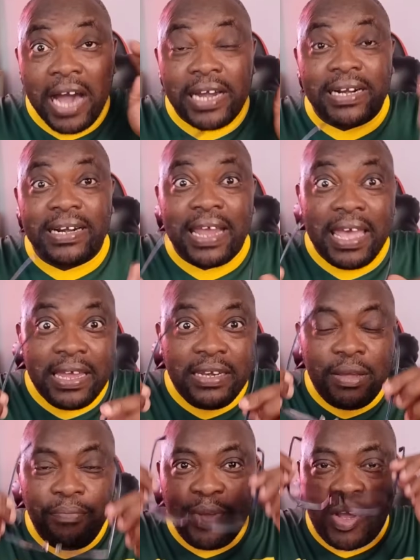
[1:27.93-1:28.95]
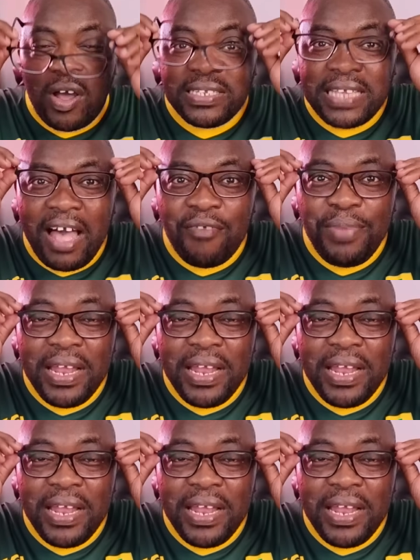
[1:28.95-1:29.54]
are red because I've